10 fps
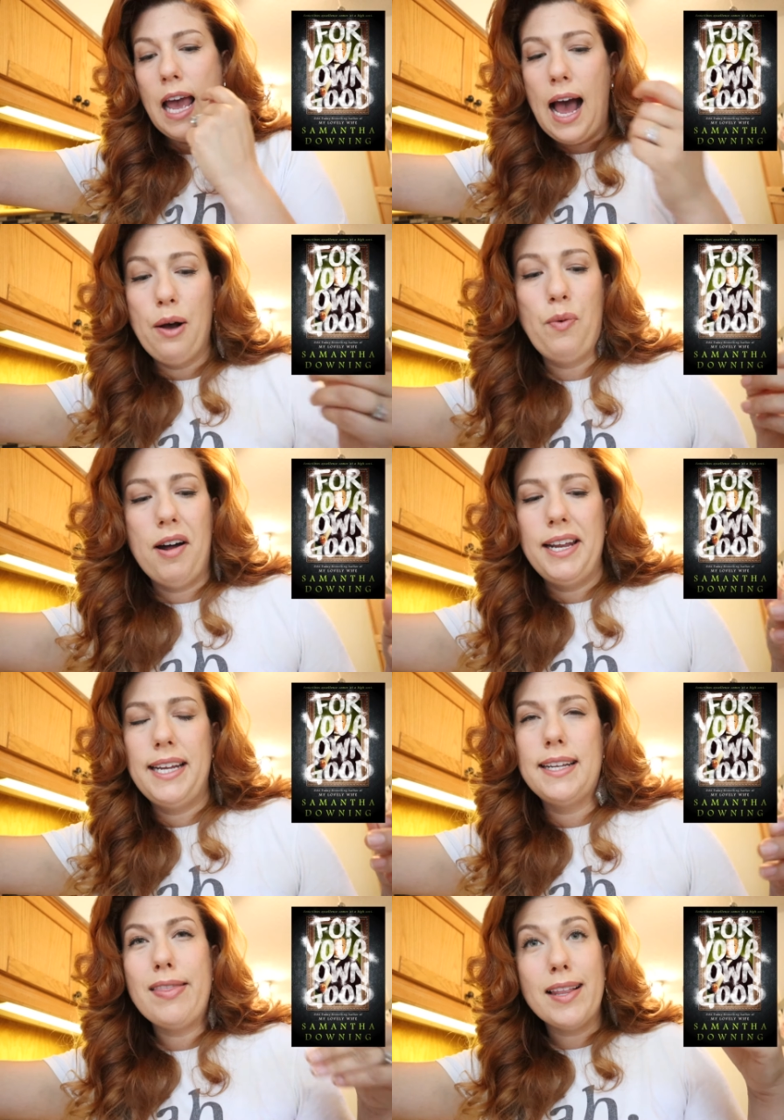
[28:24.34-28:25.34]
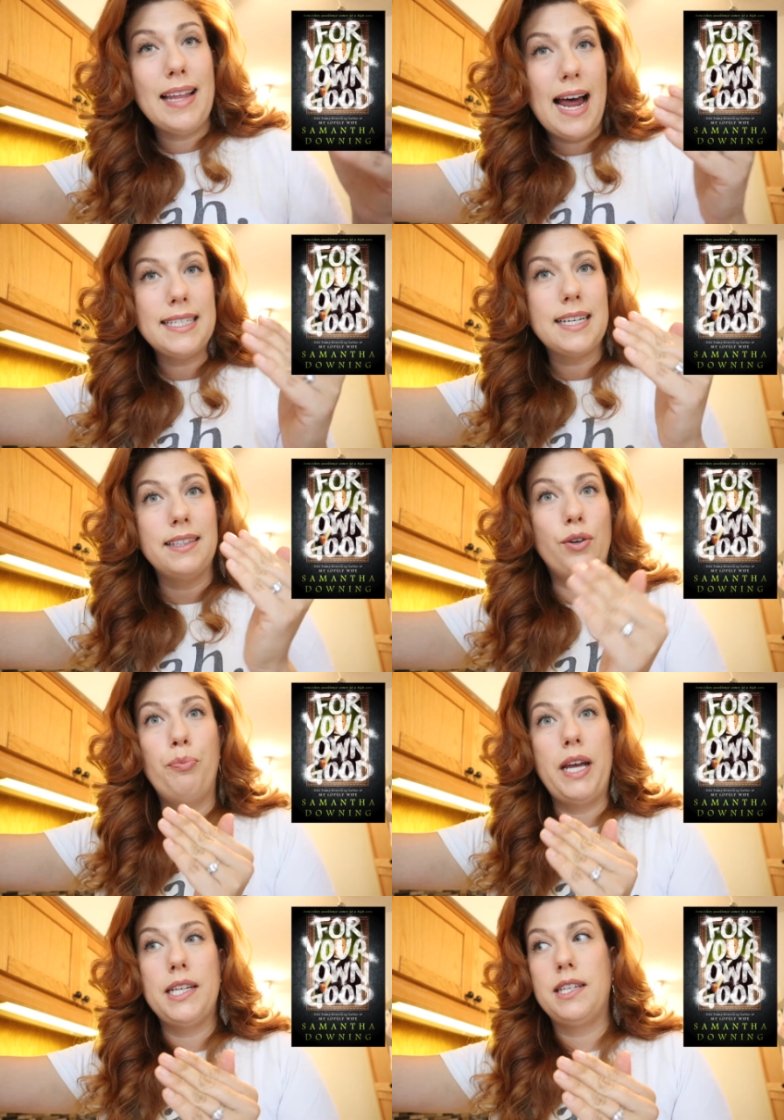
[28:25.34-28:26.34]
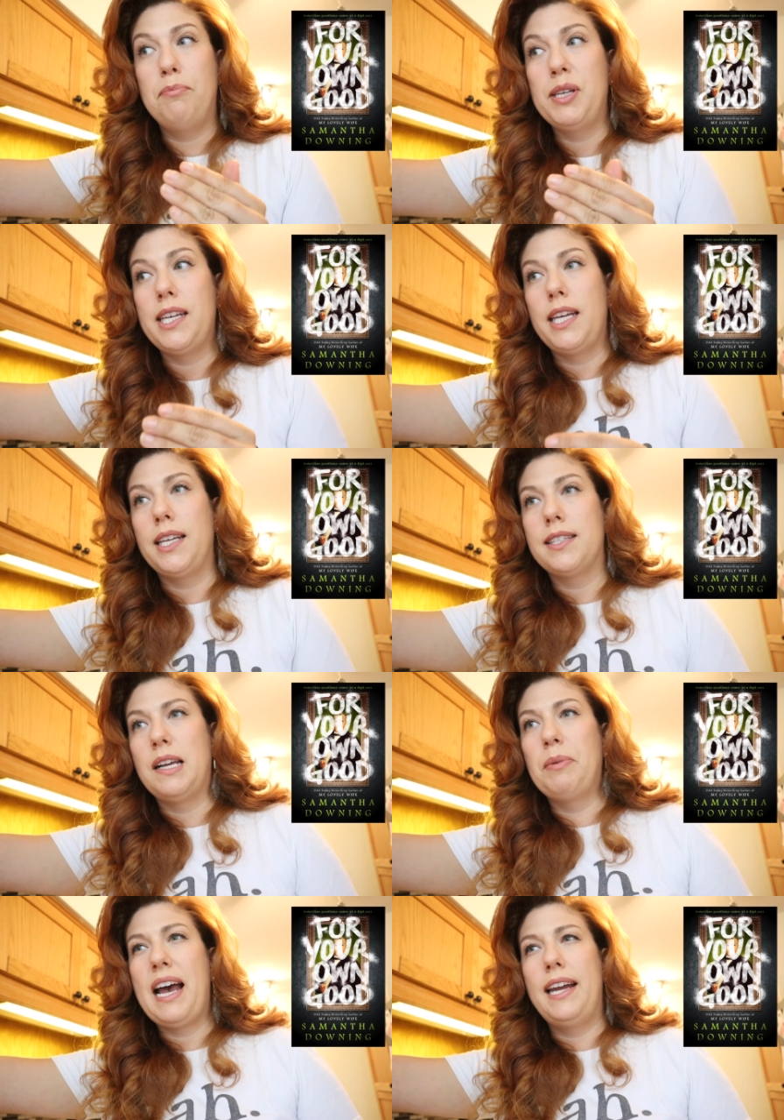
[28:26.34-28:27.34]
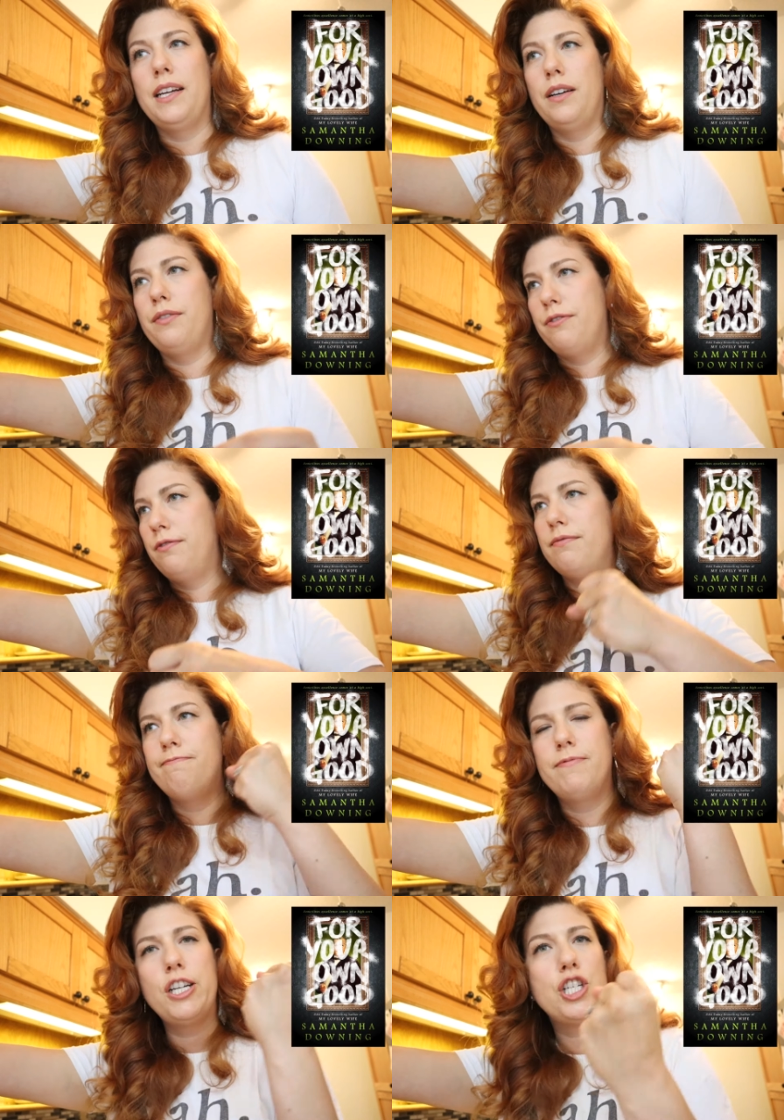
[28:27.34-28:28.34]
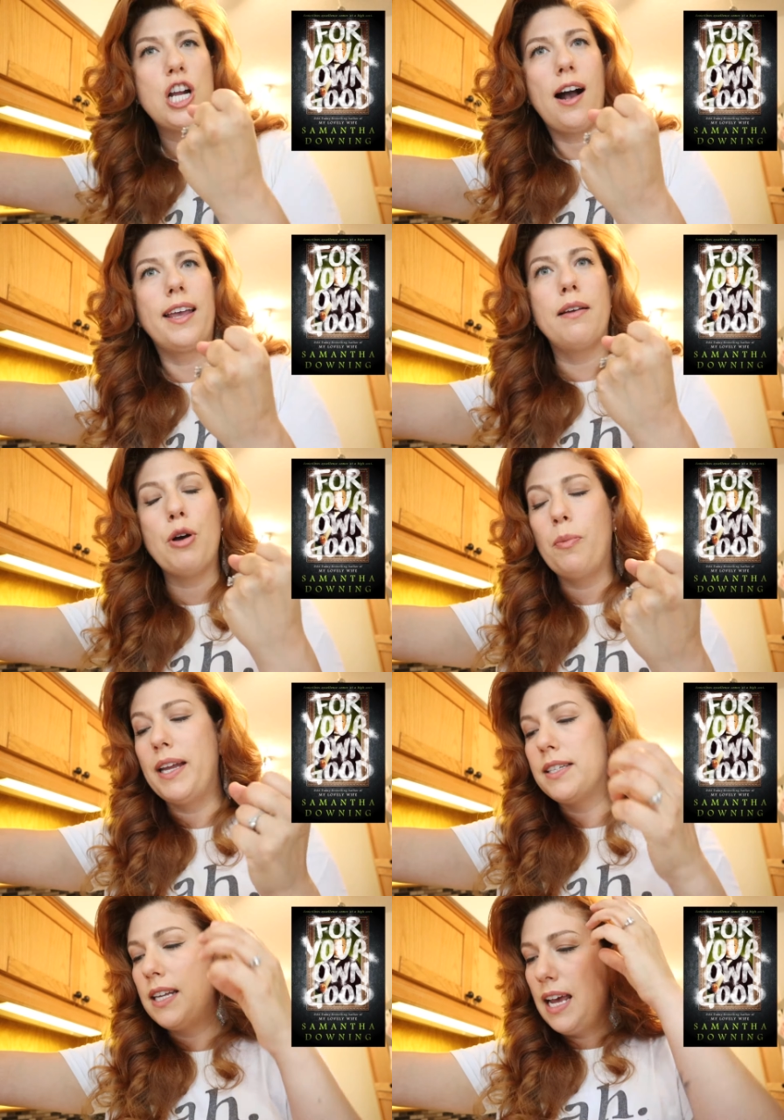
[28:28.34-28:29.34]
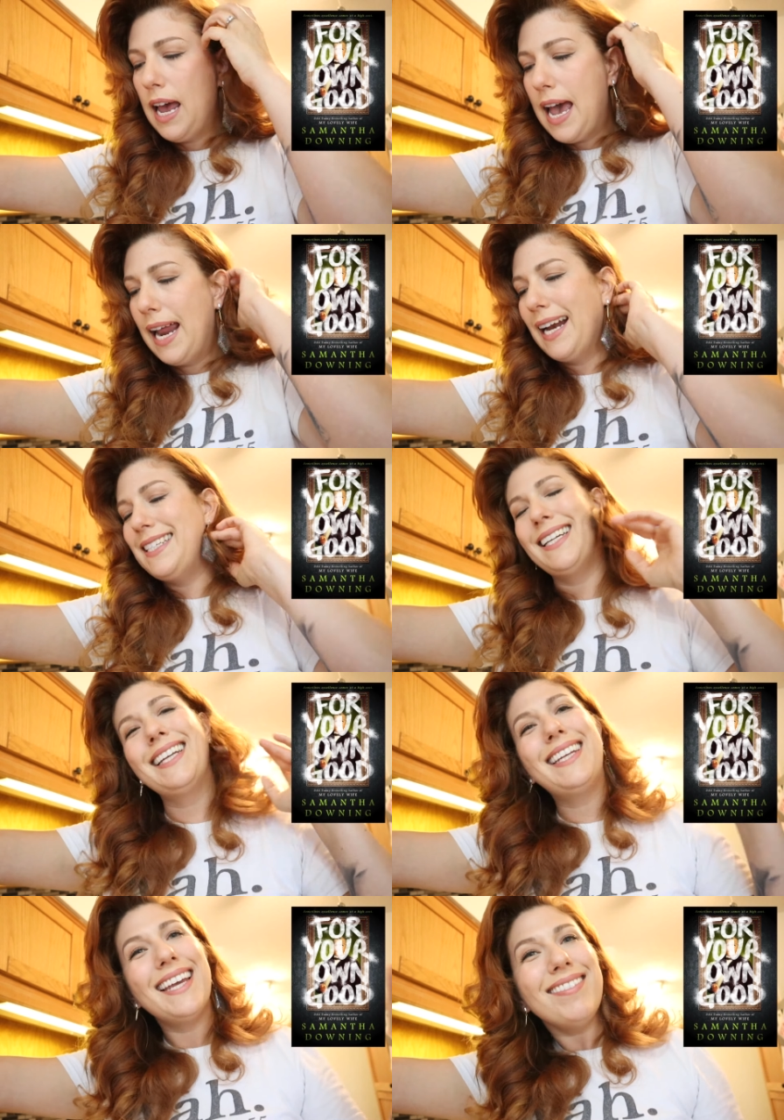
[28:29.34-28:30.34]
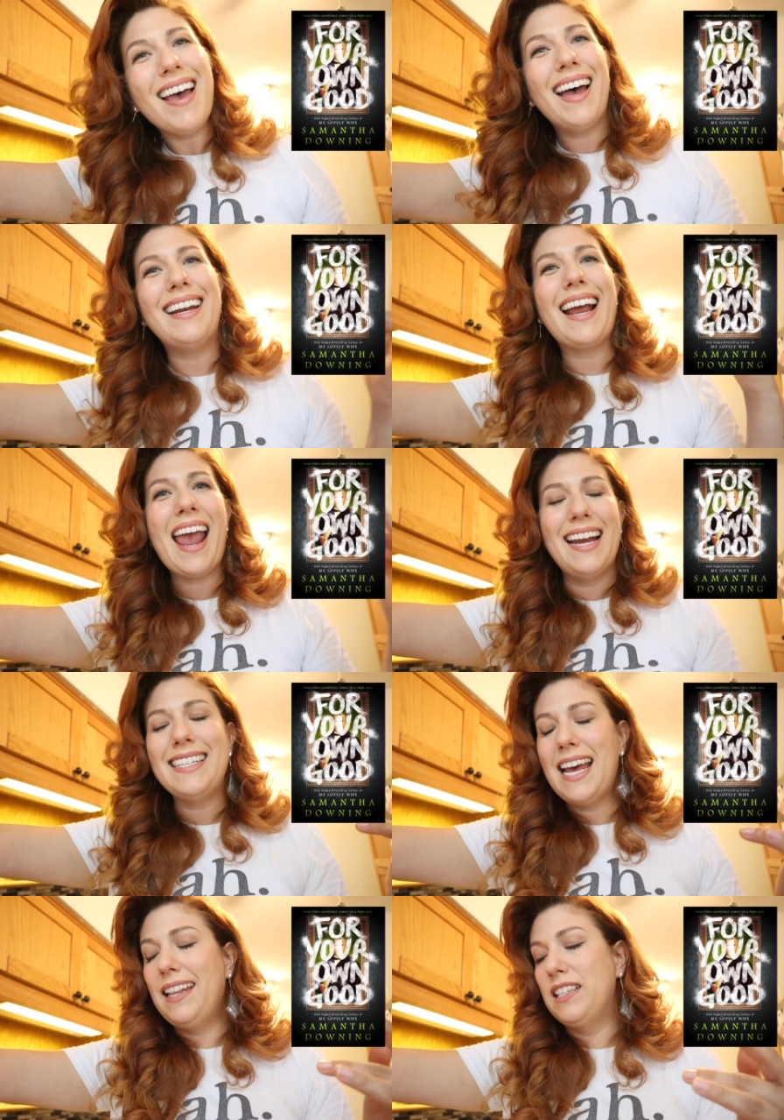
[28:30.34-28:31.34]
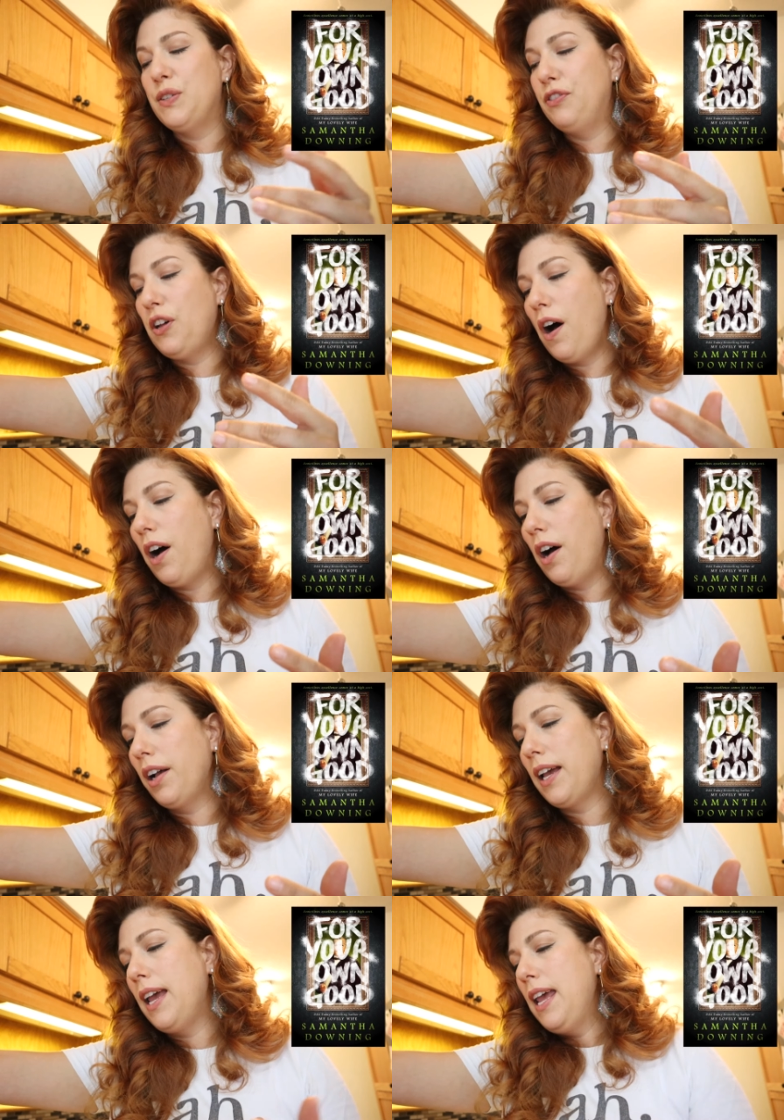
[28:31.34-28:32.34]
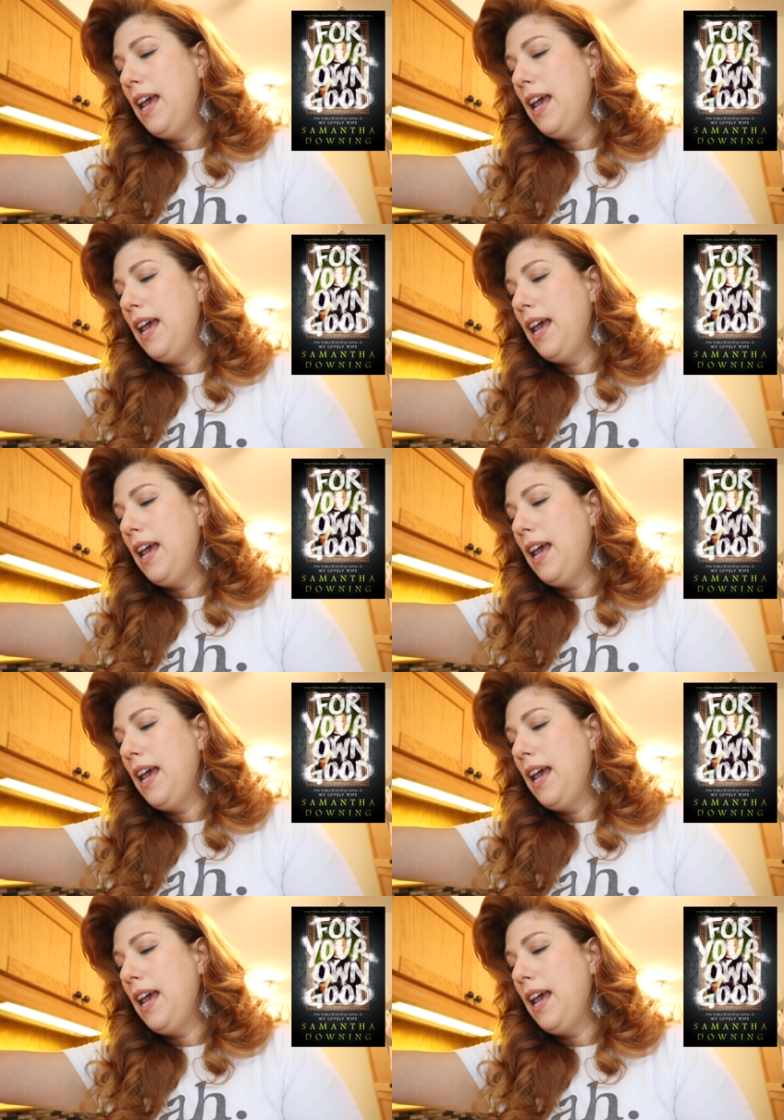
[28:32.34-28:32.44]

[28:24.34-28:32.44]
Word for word: I wanted the last little bit to be some kind of shocking moment and I didn't get that and I hate to end this vlog